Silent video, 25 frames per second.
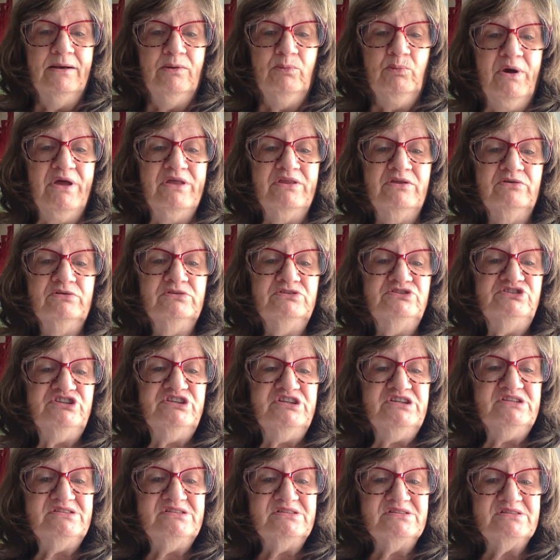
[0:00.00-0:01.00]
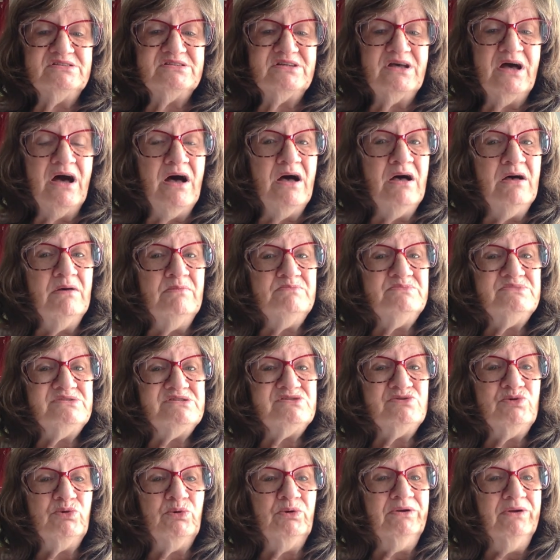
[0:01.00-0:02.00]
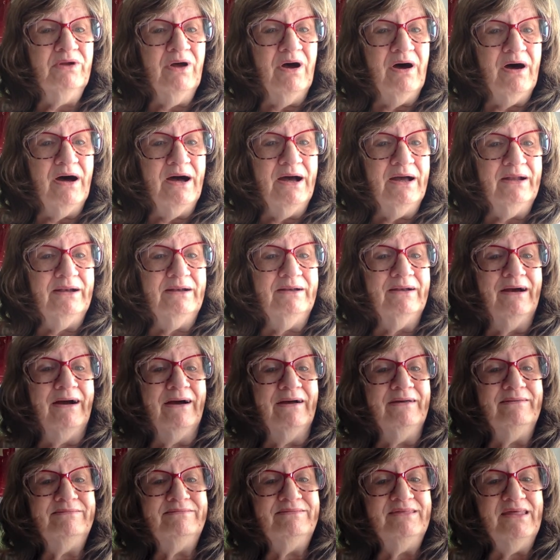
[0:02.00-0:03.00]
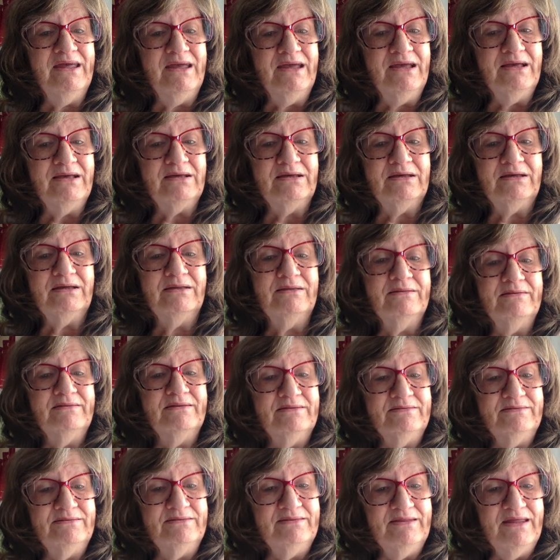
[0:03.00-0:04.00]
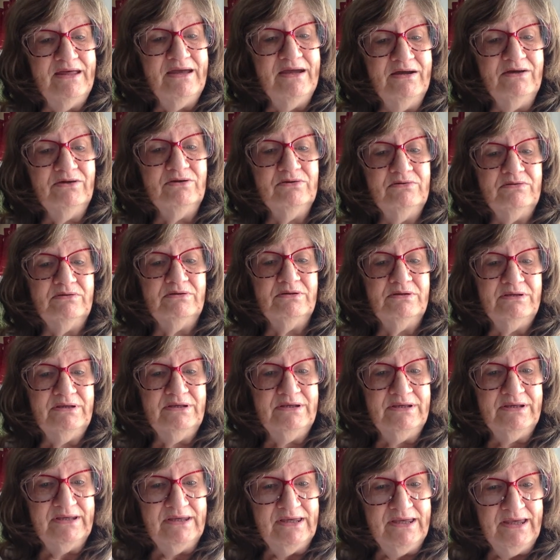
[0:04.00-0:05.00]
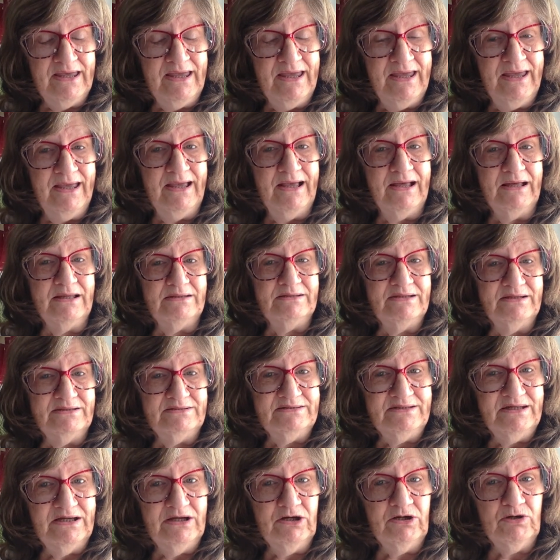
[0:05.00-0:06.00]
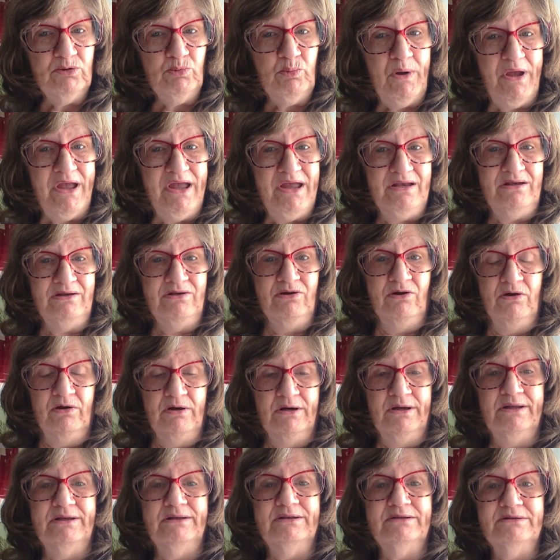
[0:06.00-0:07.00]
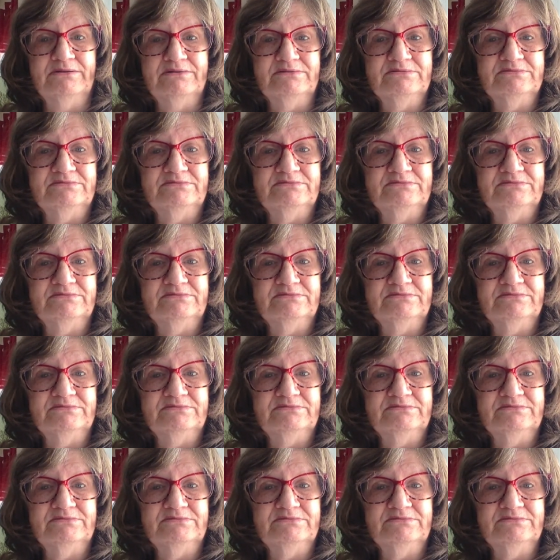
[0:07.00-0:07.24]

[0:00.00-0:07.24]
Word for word: Whether Jesus comes or not, I think that their king that they're waiting on